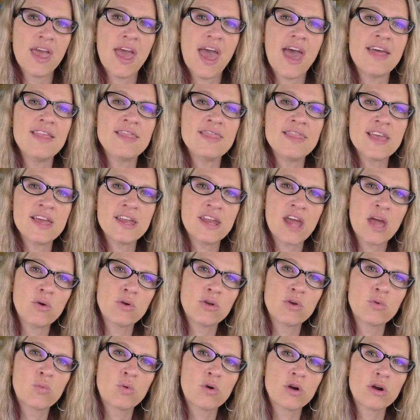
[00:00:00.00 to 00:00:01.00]
And then I
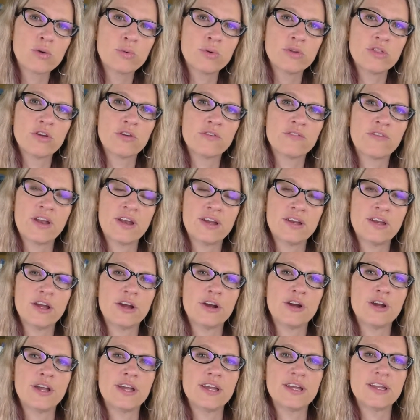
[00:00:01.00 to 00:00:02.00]
would work with your
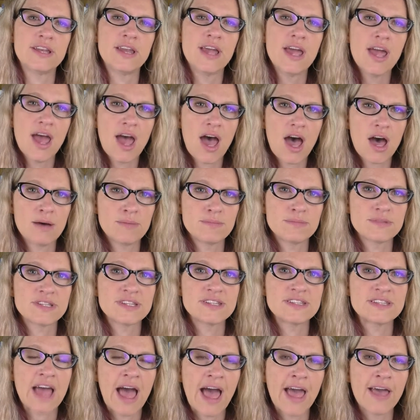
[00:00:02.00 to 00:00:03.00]
veterinarian to
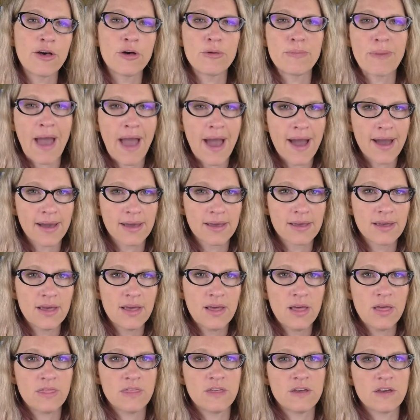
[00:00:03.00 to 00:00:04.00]
dial back
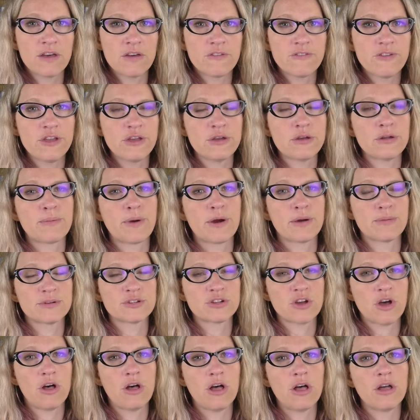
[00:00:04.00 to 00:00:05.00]
the
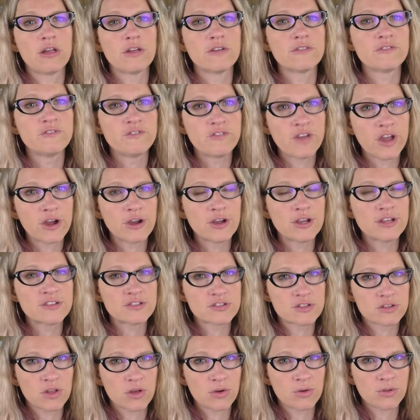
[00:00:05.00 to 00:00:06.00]
phenobarbital very
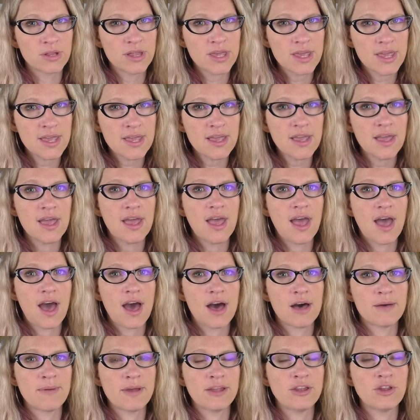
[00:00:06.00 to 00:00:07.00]
slowly,
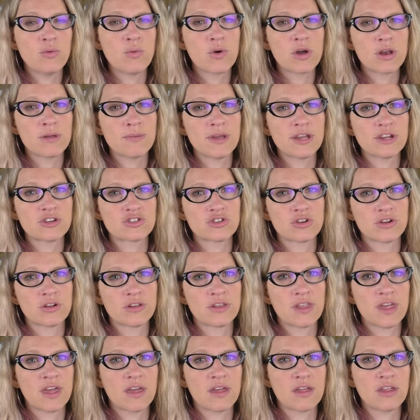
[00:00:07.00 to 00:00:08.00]
and you want to make sure
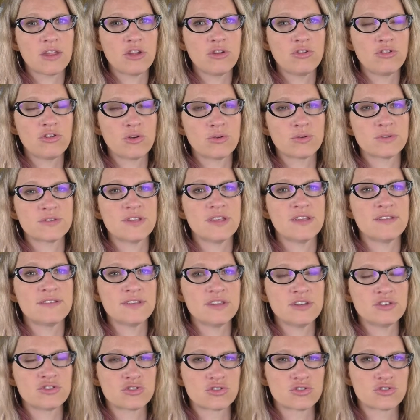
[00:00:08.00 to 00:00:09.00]
that you don't see
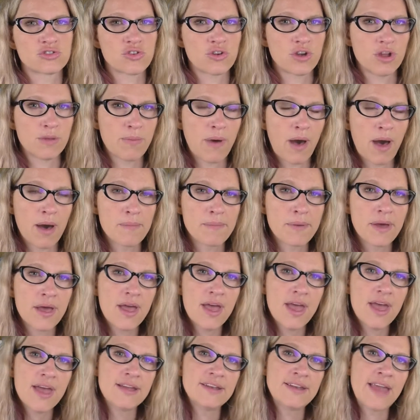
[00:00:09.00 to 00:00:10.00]
seizures creep up.
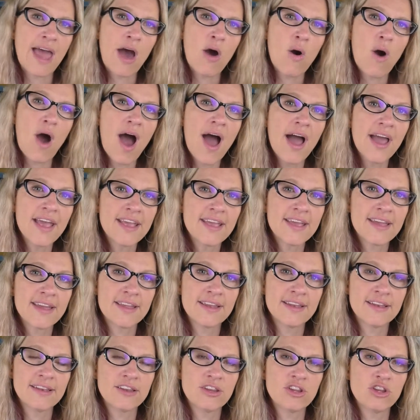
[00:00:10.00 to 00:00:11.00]
Now, I
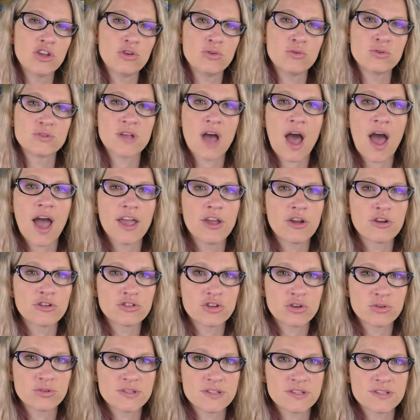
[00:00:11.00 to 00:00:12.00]
can use higher
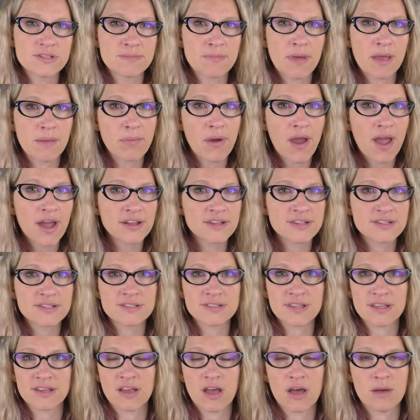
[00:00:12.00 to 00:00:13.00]
doses in my
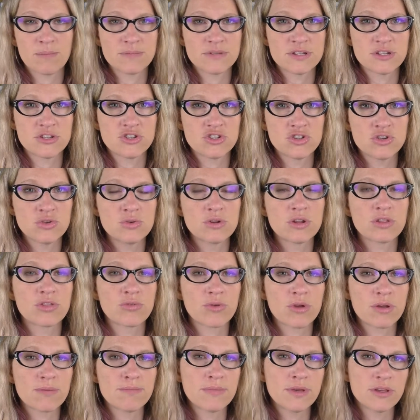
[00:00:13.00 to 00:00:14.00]
practice, like up to 2 to
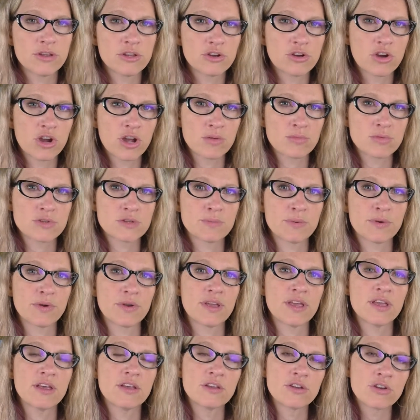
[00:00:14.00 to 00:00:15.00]
3 milligrams per
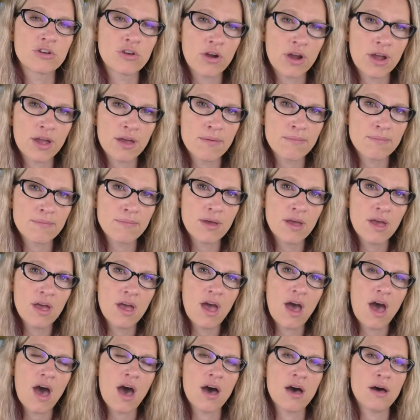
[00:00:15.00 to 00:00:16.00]
kilogram
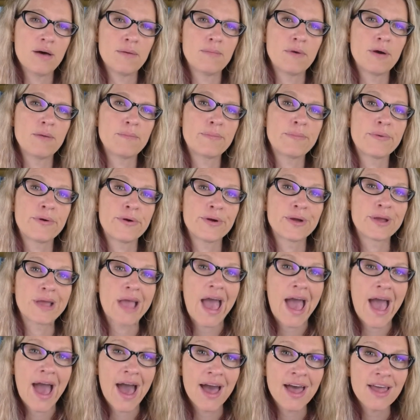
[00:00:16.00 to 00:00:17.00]
per
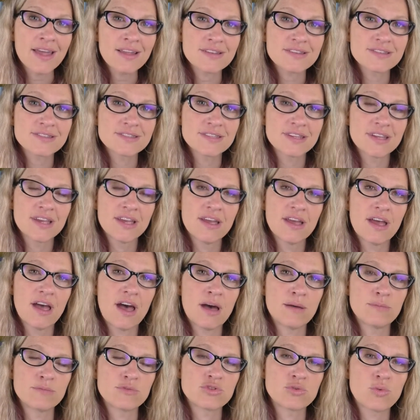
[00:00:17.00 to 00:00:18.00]
cat
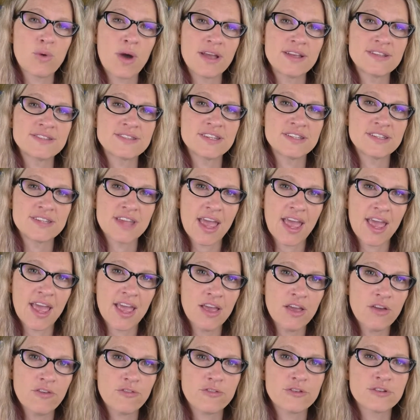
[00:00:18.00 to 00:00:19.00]
twice a
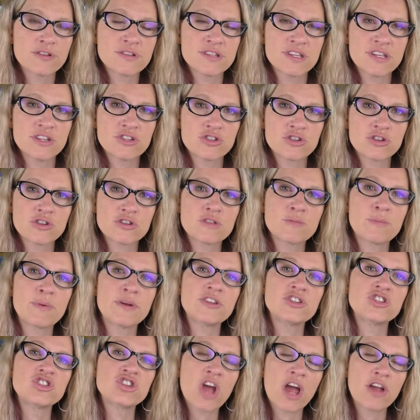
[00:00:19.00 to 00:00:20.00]
day for seizures,
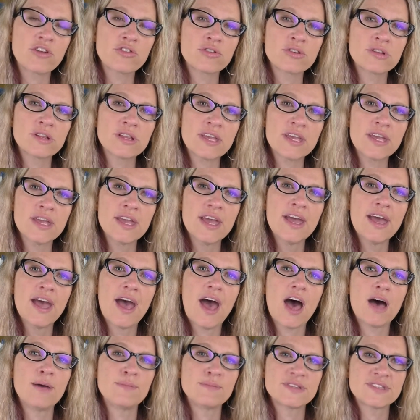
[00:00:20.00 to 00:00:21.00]
but generally
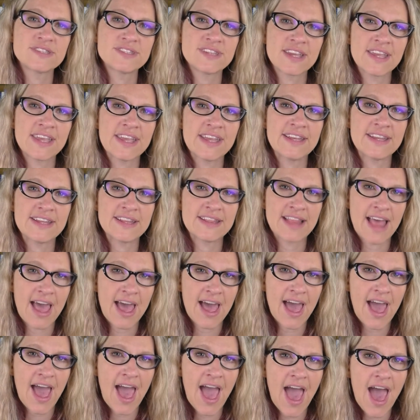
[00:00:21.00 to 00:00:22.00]
sticking in
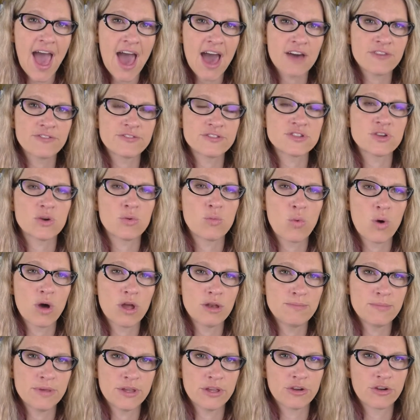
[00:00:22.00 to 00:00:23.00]
that 0.5 to
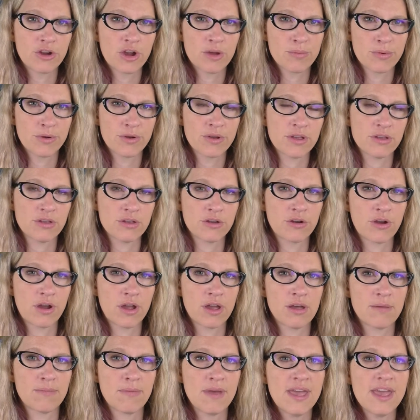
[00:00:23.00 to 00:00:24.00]
1 milligram per
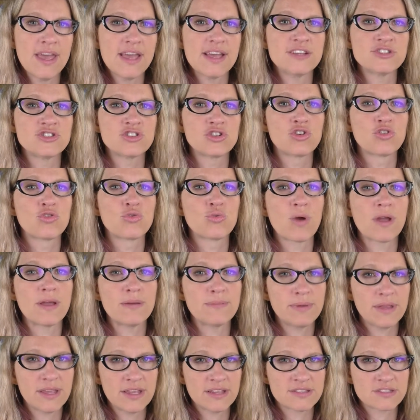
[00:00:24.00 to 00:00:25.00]
kilogram is a
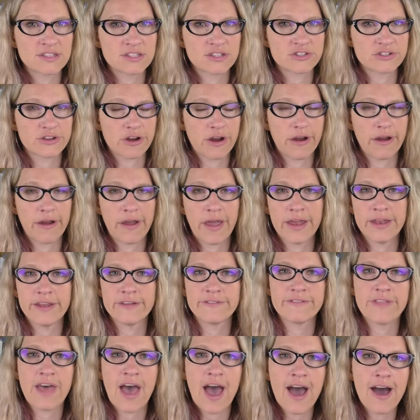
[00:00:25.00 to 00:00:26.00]
great place to start. And
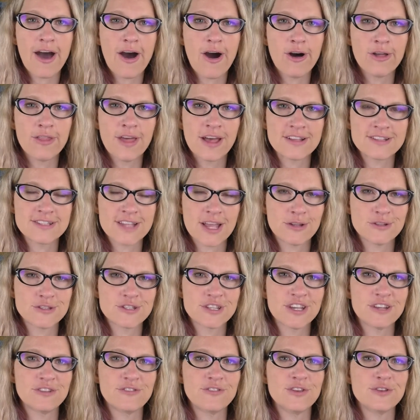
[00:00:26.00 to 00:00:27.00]
if all that sounds
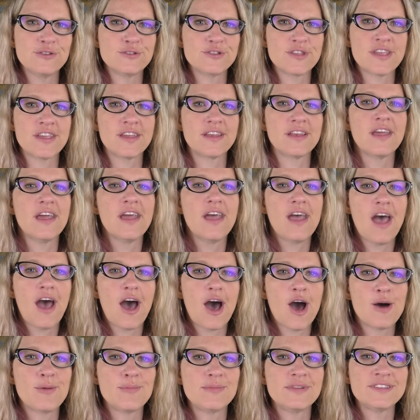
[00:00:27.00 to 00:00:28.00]
confusing,
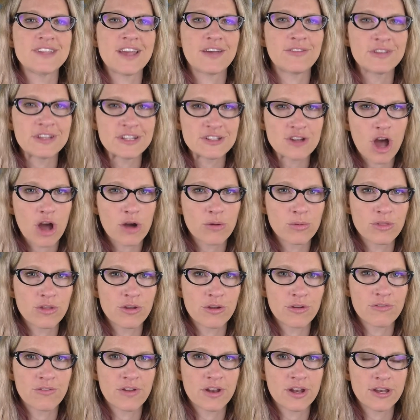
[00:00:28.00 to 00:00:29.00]
definitely talk with
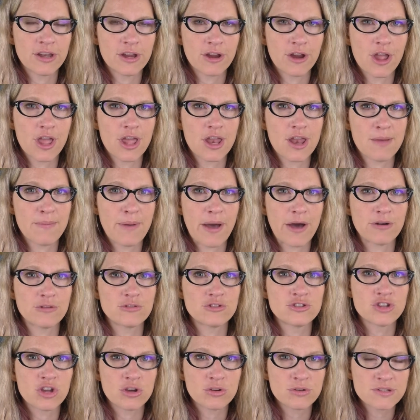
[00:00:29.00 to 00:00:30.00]
your veterinarian
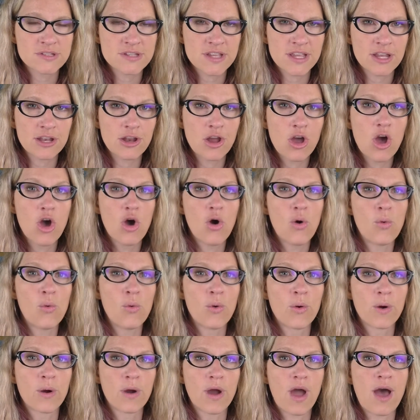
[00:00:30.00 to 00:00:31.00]
about dosing,
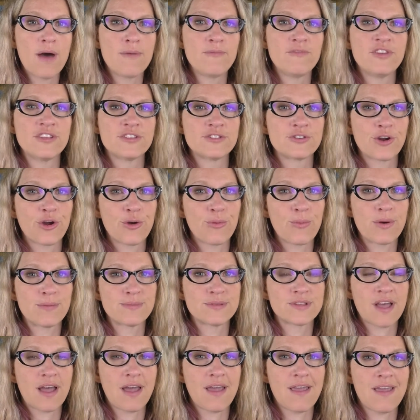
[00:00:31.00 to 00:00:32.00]
or visit our
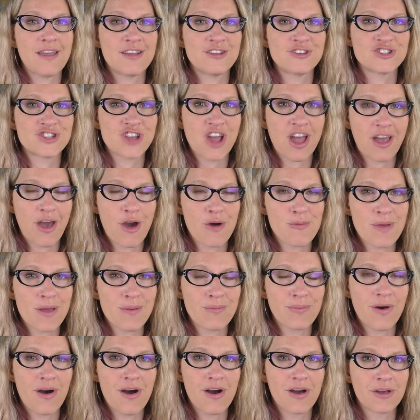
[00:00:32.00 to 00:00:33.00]
website and check out my
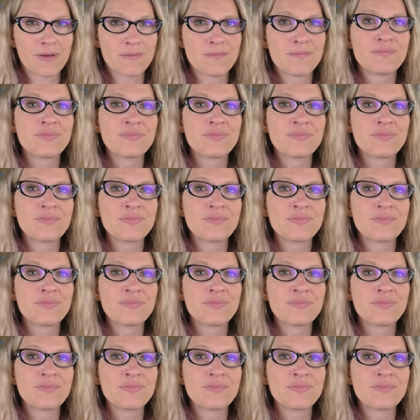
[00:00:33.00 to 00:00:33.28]
blog.